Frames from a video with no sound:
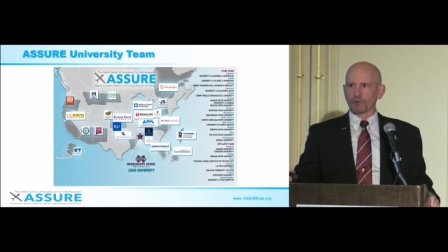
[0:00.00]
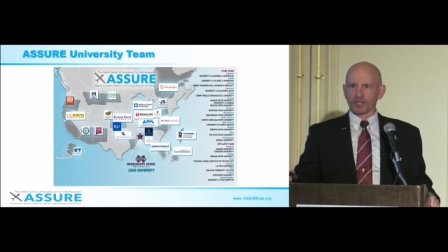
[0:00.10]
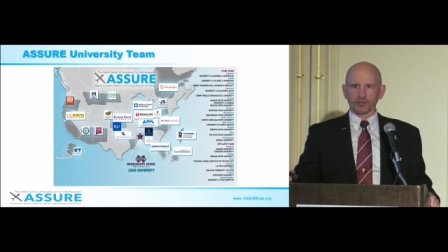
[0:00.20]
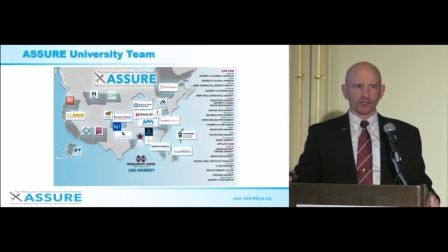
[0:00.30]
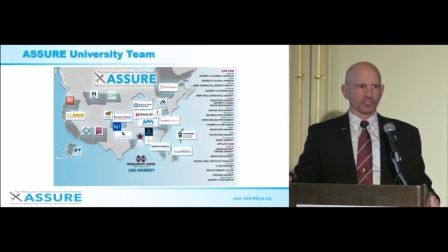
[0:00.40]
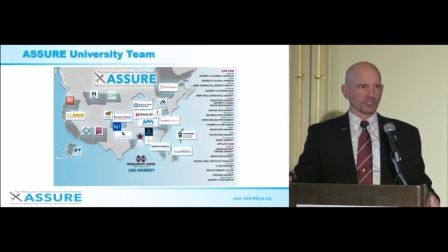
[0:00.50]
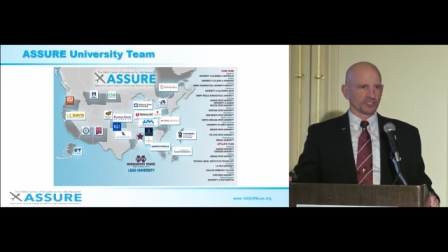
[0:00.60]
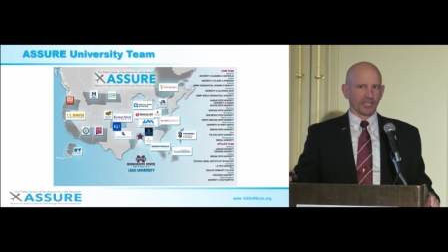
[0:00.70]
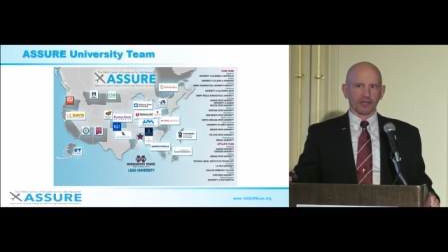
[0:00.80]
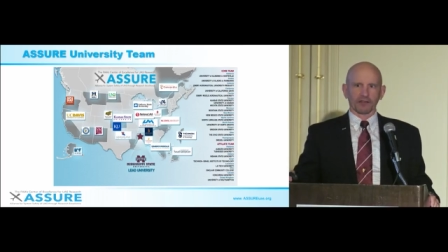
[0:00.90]

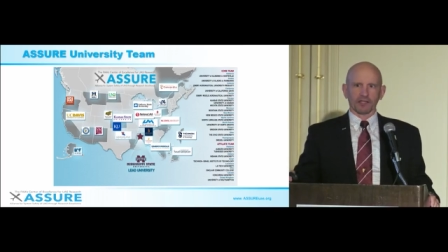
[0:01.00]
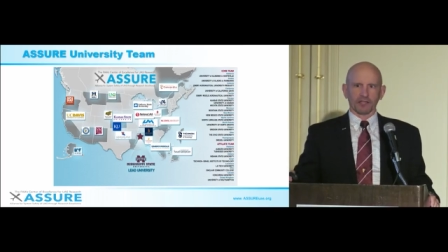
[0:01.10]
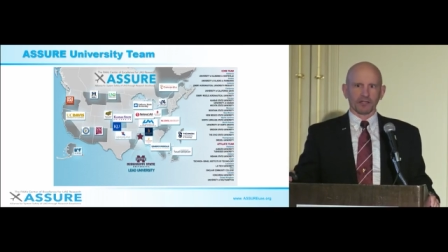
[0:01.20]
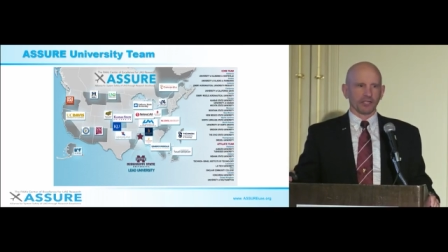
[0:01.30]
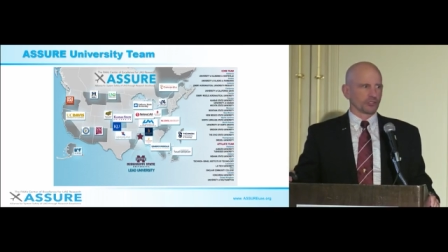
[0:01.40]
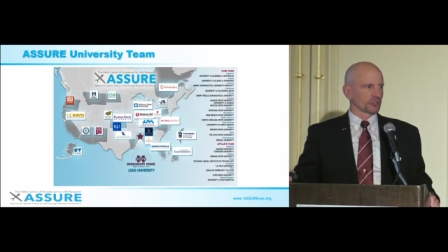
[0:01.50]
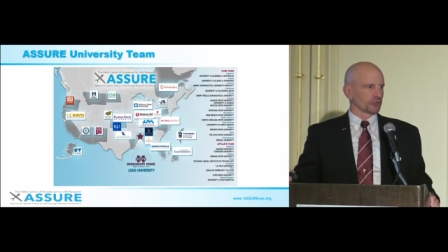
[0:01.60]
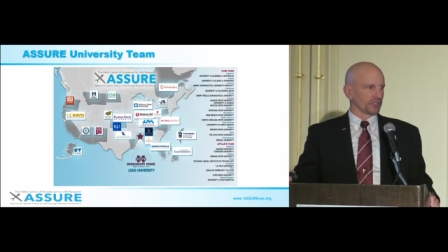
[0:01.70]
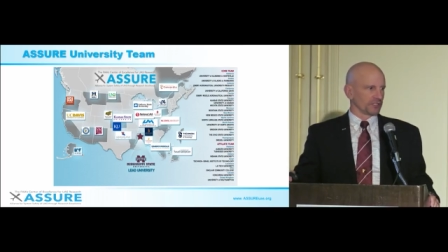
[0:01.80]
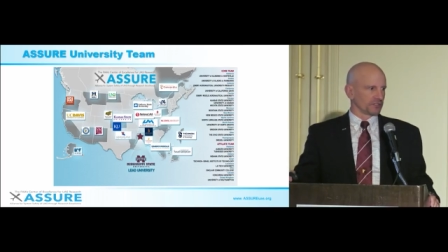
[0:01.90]
regulations out and
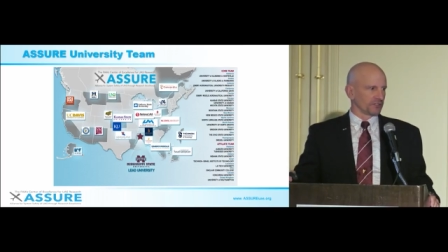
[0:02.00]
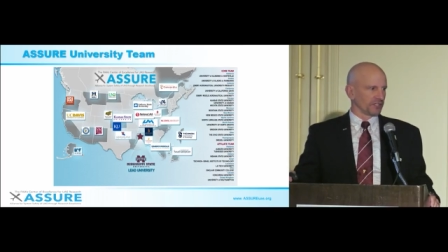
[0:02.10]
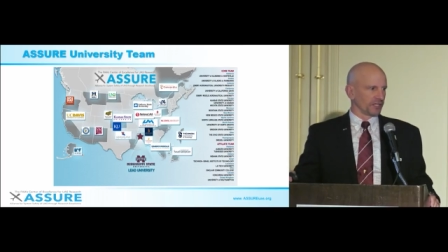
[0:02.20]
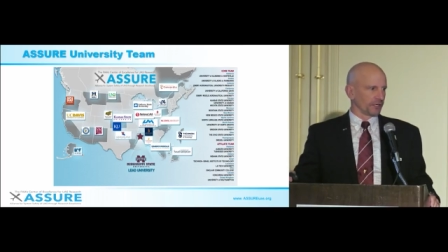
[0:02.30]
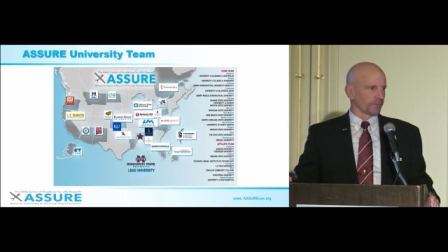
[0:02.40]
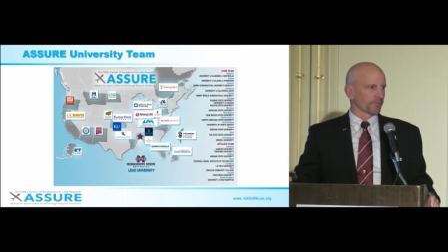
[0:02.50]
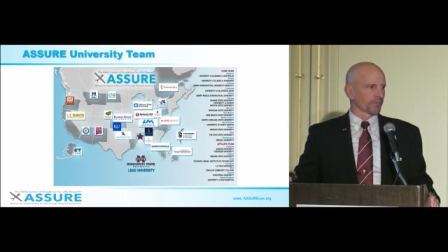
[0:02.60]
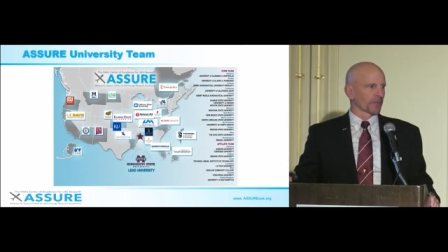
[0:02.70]
industry into the air.